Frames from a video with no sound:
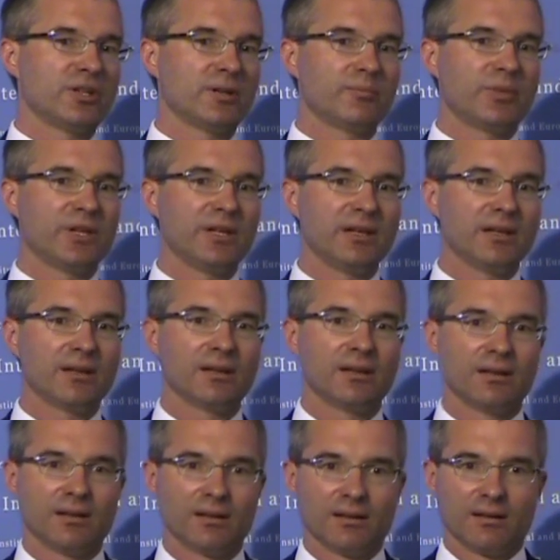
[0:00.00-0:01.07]
D P,
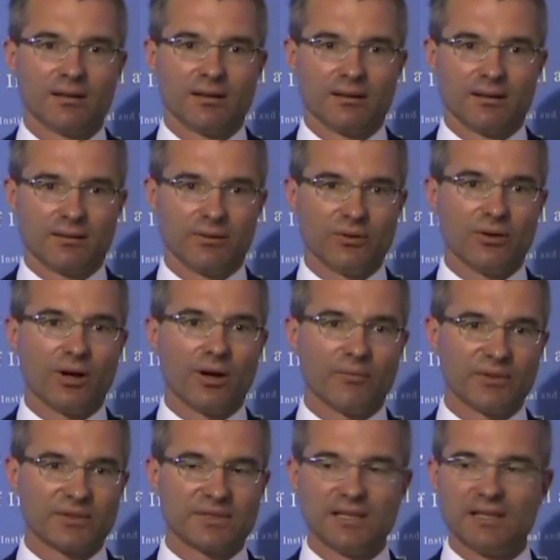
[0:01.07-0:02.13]
you're
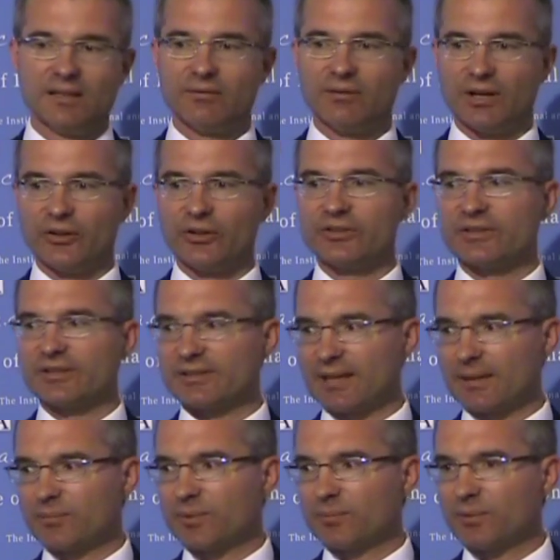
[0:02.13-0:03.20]
obviously very
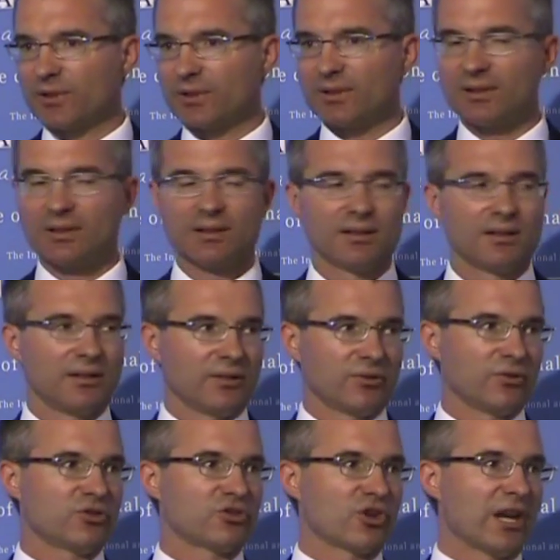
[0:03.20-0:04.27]
susceptible to
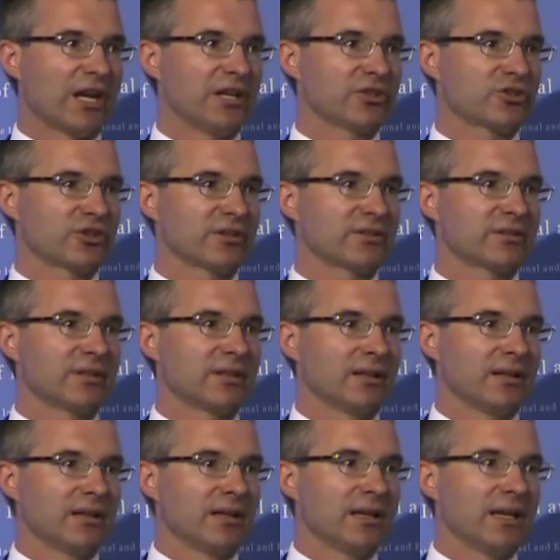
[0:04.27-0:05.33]
changes
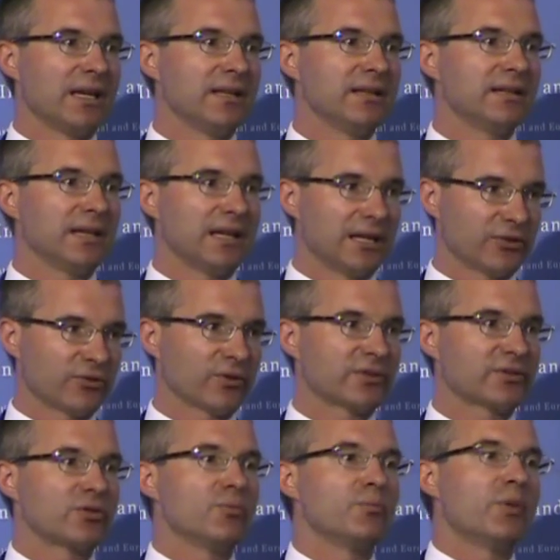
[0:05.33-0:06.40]
in the
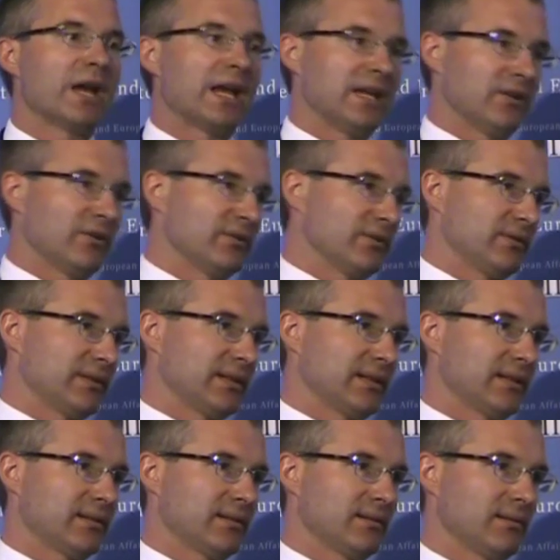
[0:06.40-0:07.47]
interest you pay on your
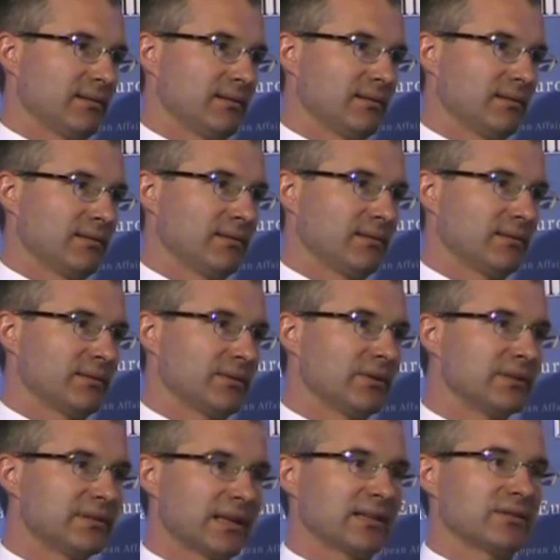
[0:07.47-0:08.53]
debt. So
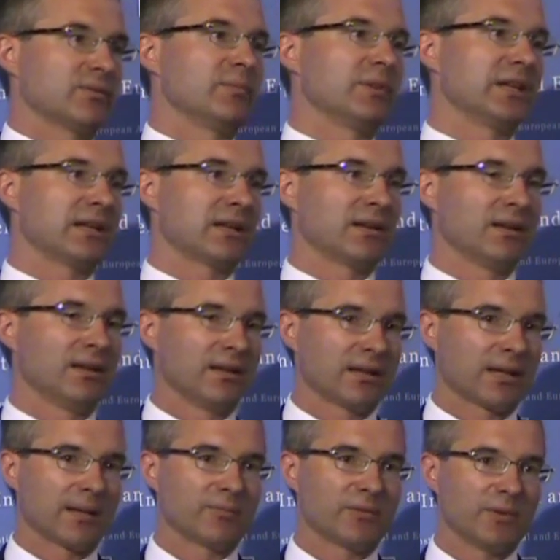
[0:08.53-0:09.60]
this has to be
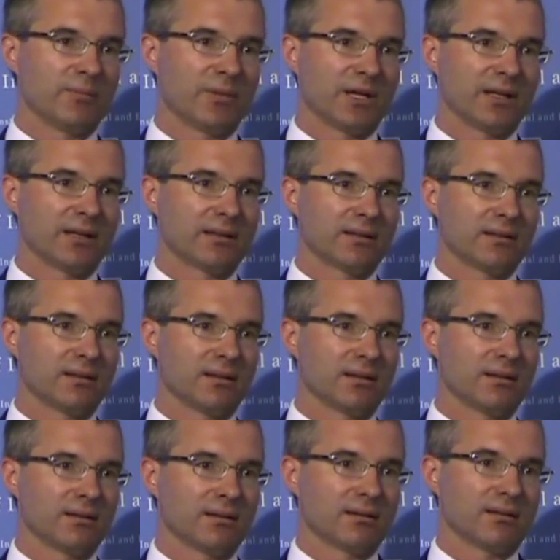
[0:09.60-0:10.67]
kept in mind. Uh,
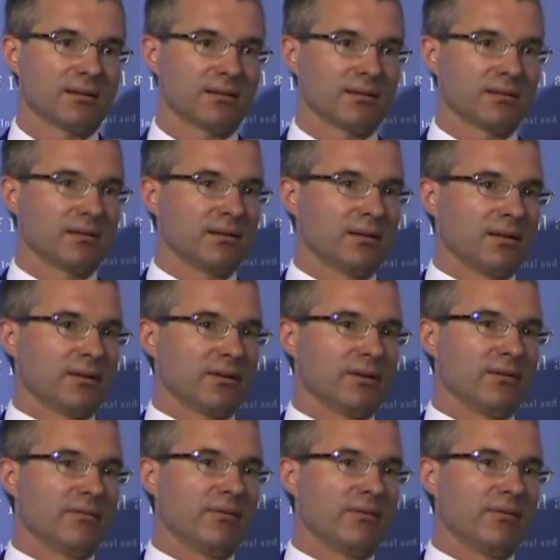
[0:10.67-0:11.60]
the